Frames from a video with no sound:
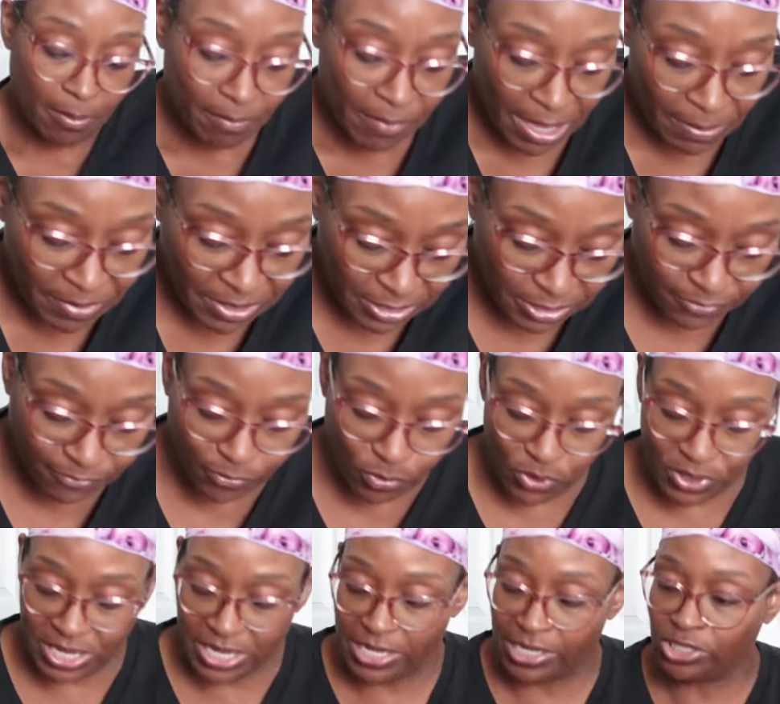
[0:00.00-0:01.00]
Maybe it's
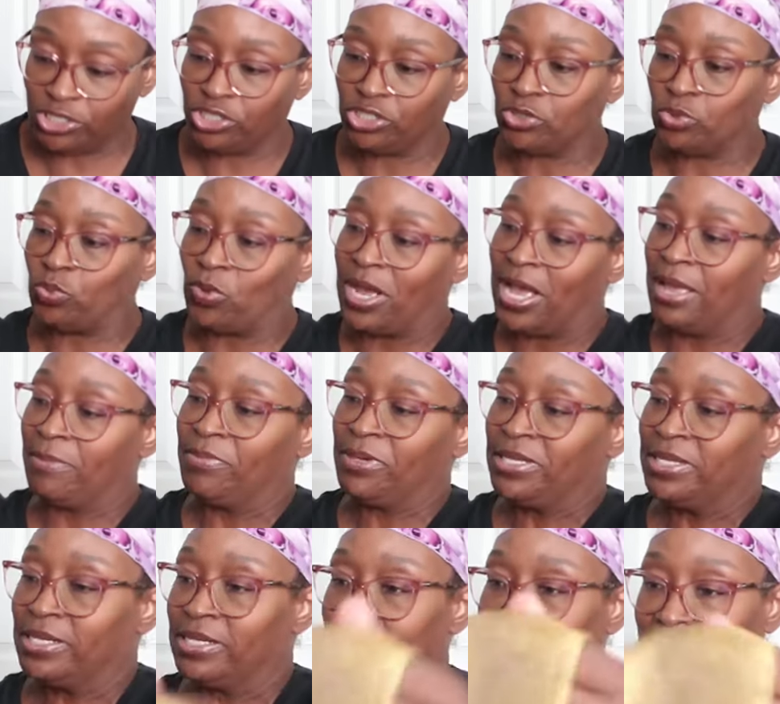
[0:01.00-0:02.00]
40 inches wide,
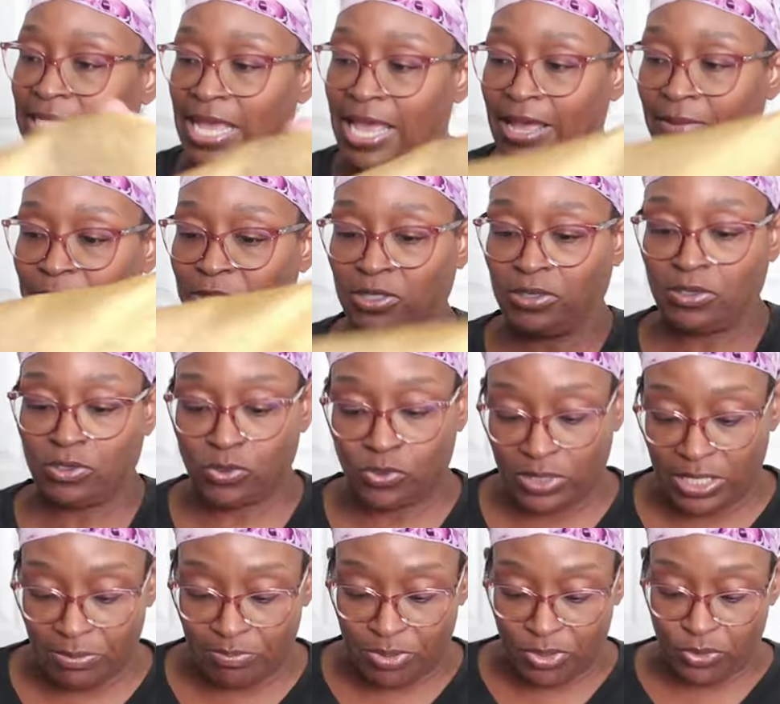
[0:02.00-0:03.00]
but it is
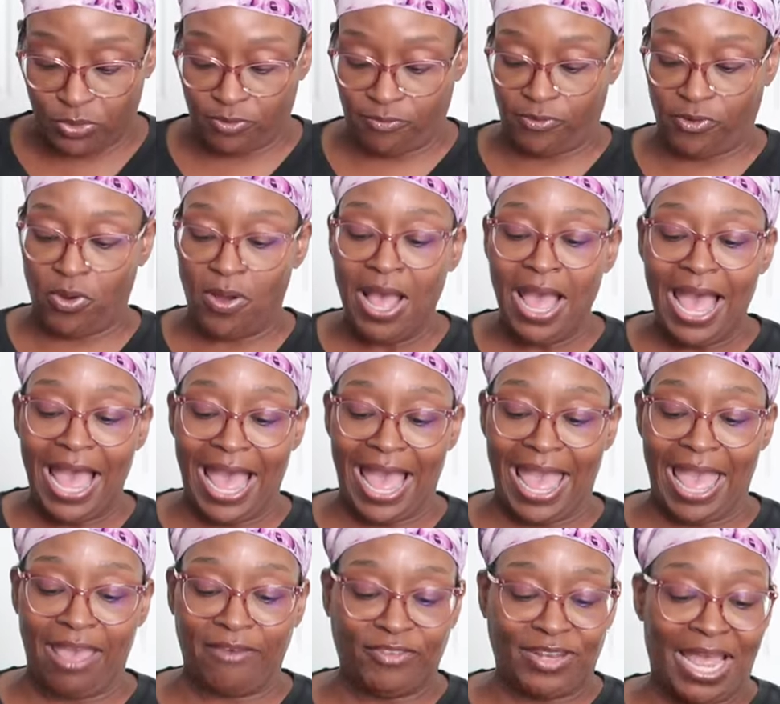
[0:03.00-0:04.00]
absolutely beautiful.
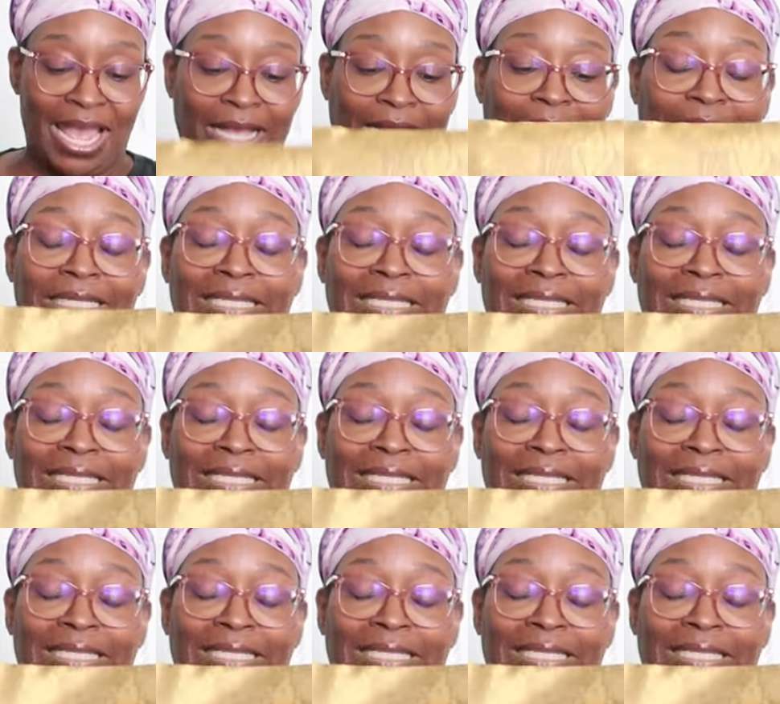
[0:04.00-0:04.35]
I have not